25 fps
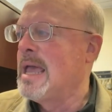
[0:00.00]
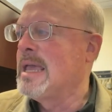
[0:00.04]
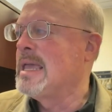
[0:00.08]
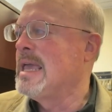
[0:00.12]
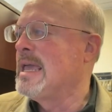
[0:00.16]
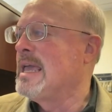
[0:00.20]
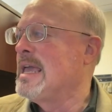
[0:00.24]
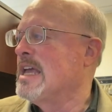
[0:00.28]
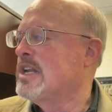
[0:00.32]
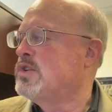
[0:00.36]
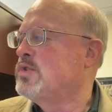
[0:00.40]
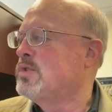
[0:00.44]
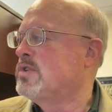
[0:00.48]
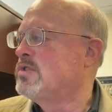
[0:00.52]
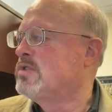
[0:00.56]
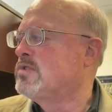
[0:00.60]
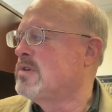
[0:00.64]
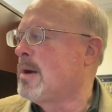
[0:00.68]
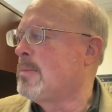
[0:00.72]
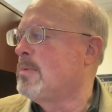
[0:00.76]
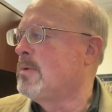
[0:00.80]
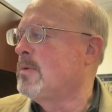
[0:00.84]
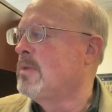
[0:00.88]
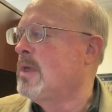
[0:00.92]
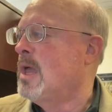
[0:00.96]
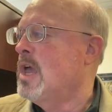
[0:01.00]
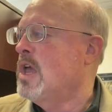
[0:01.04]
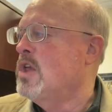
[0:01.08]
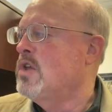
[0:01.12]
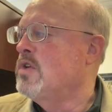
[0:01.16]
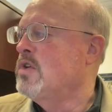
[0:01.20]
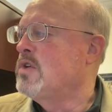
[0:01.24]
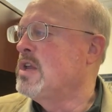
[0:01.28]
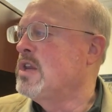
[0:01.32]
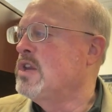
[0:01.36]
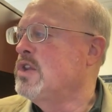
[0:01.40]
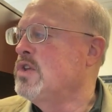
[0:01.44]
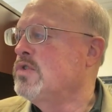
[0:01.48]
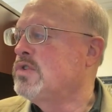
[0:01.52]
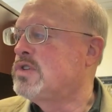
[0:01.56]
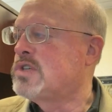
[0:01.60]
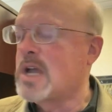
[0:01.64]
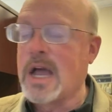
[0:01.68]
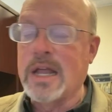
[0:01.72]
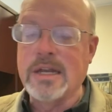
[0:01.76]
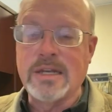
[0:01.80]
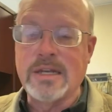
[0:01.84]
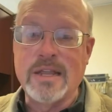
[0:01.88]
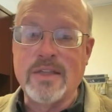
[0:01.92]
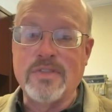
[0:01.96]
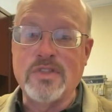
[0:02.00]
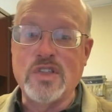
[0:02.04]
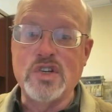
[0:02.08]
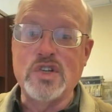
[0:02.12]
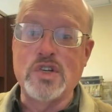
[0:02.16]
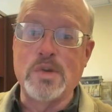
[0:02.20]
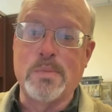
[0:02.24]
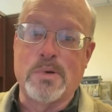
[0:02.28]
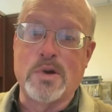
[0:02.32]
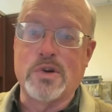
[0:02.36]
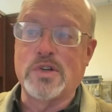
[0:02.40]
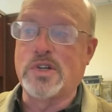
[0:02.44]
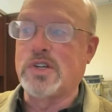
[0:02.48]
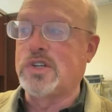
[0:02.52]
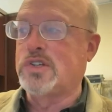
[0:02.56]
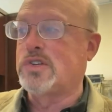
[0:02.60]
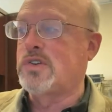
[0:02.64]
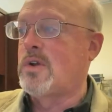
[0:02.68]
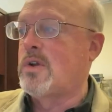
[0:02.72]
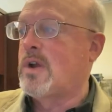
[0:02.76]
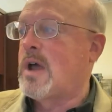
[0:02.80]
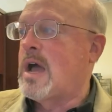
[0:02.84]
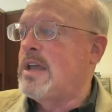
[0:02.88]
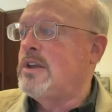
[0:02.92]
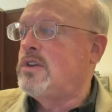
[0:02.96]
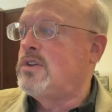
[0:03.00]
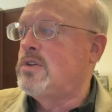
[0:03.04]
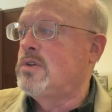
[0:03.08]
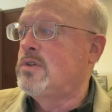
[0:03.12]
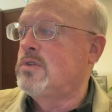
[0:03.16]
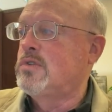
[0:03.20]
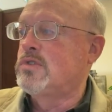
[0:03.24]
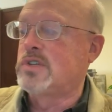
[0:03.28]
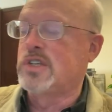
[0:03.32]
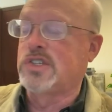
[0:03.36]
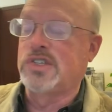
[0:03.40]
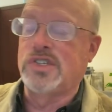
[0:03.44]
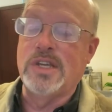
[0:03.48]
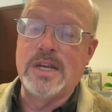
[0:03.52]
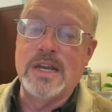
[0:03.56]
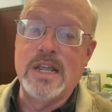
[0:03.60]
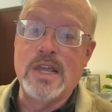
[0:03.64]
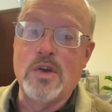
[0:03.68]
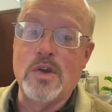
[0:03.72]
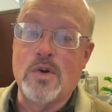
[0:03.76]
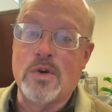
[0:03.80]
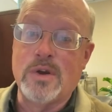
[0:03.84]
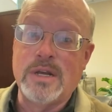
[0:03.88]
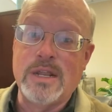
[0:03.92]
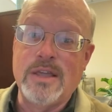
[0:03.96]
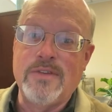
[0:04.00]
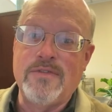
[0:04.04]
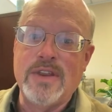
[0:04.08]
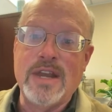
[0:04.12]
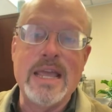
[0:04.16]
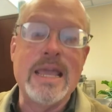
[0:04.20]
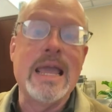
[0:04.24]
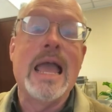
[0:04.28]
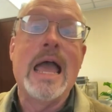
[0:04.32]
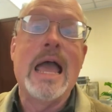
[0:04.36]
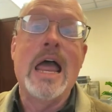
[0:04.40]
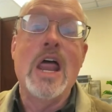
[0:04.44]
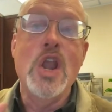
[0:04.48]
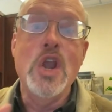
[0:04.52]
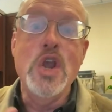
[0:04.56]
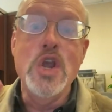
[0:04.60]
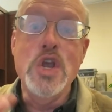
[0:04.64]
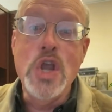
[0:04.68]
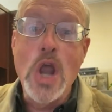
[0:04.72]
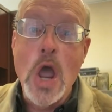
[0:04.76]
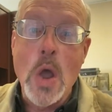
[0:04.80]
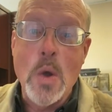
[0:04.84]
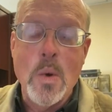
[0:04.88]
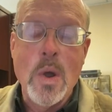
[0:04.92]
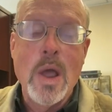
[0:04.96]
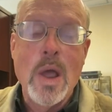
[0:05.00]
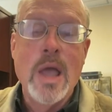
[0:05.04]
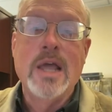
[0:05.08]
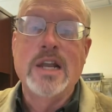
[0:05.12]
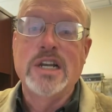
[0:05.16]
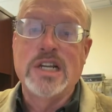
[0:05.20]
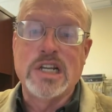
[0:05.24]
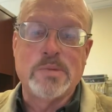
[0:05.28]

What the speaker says: and can get you in trouble. You can use content that you purchased on iTunes, a CD or DVD. No.